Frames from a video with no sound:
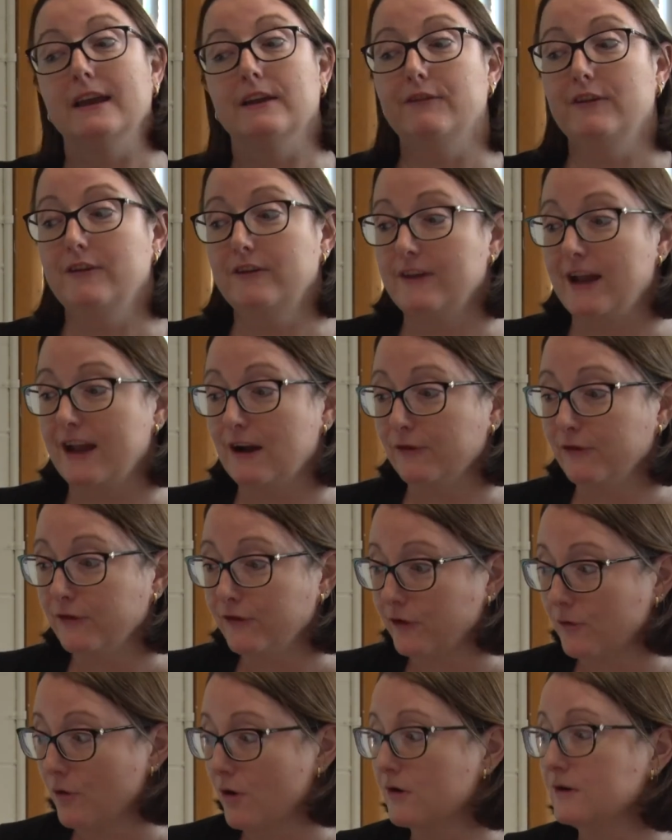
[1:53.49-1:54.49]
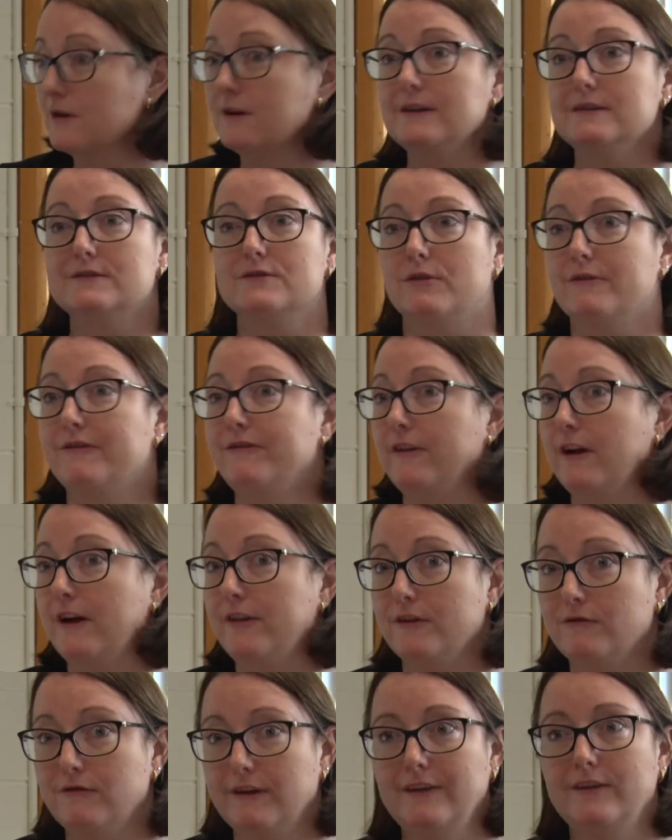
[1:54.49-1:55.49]
If you stay on to do honours or
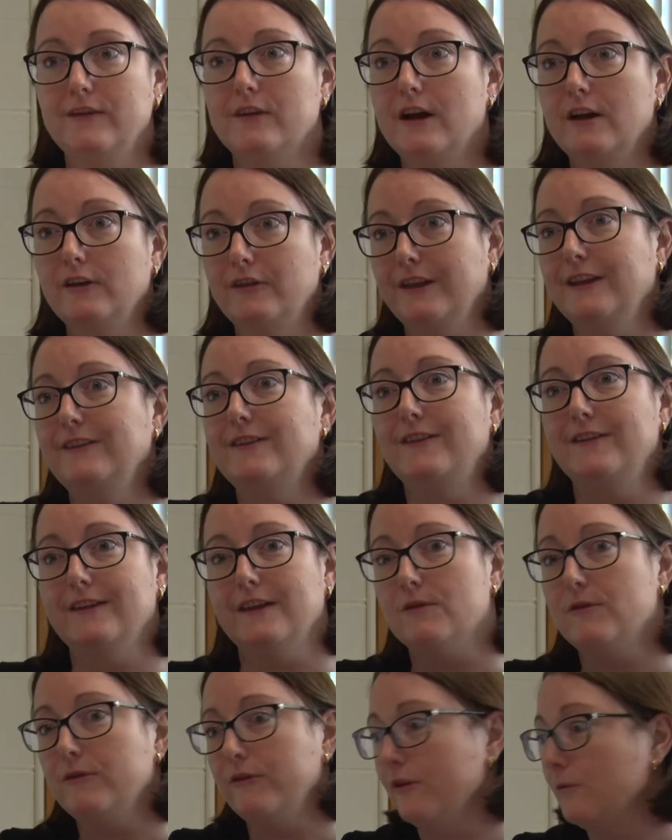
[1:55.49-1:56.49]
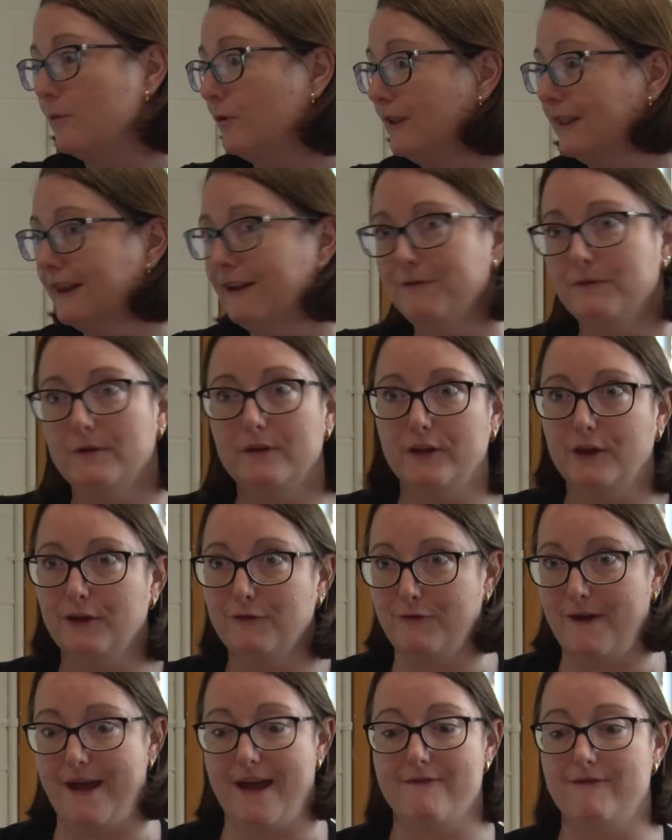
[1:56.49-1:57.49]
further research, these are skills that will live with
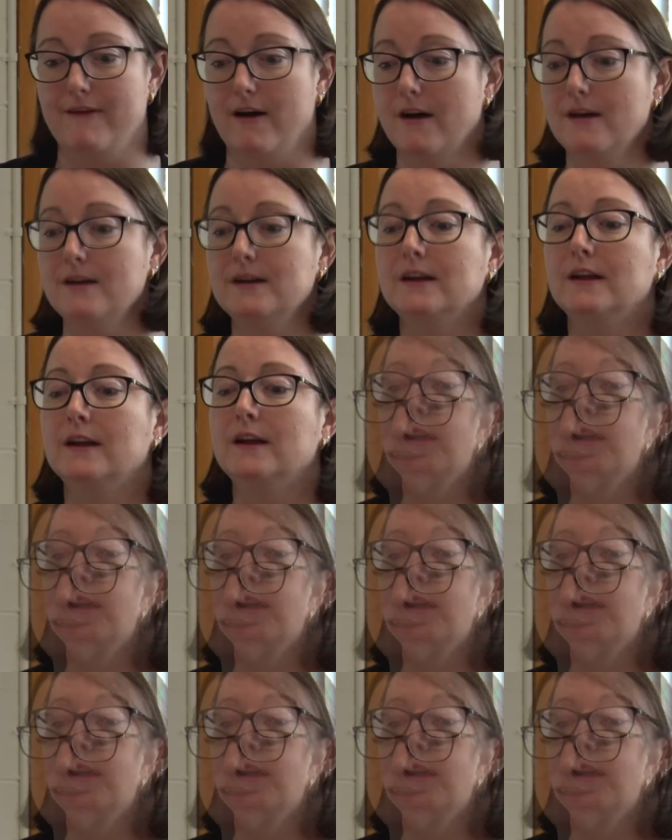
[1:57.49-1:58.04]
you forever.